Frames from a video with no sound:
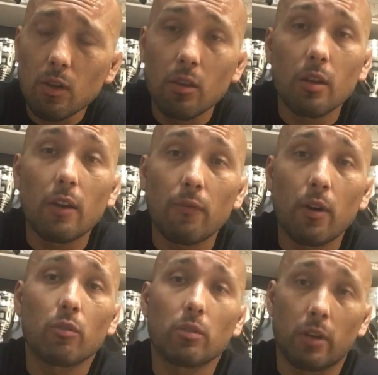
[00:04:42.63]
and then I
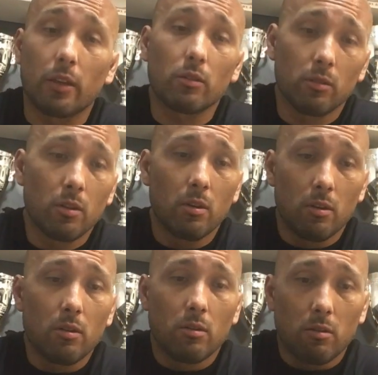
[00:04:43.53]
found like
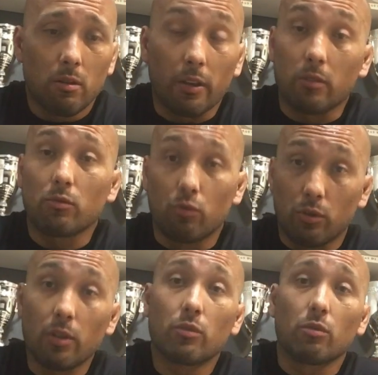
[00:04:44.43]

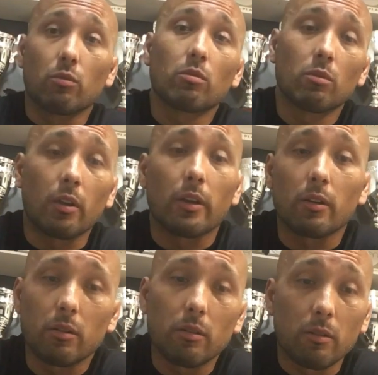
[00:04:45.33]
jiu-jitsu, like